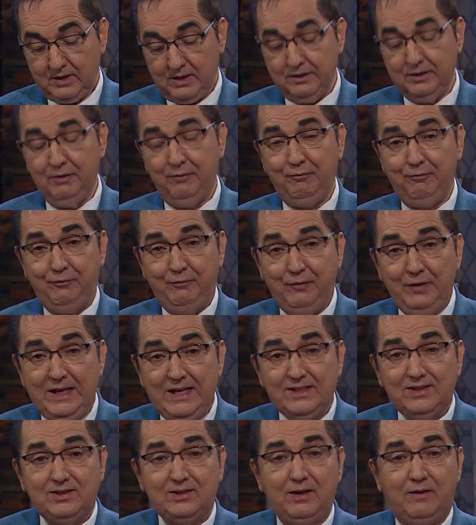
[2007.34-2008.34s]
the
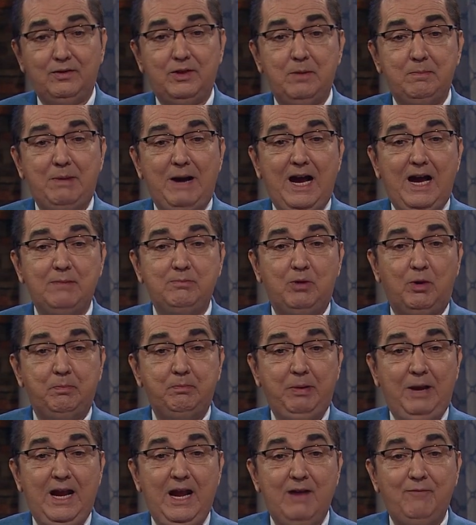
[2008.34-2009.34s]
Feast of the Bible
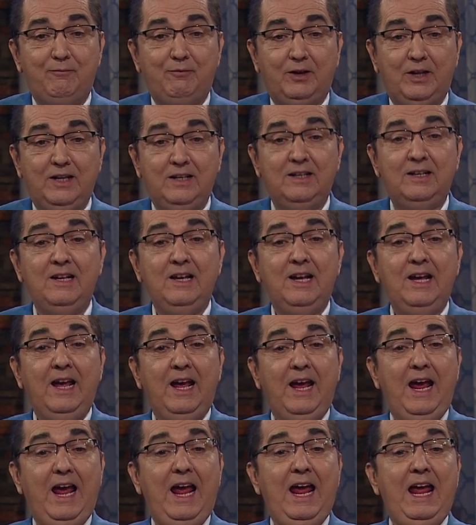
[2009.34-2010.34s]
pamphlet
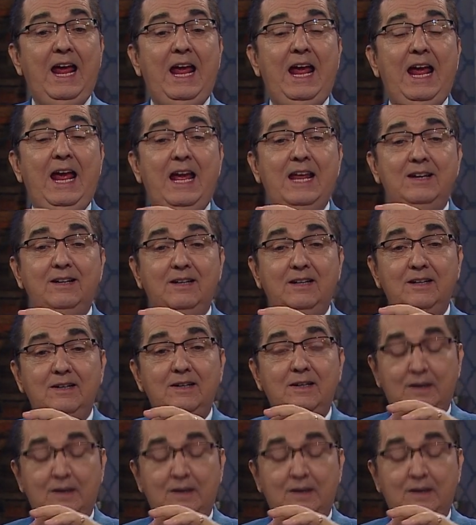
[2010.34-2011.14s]
and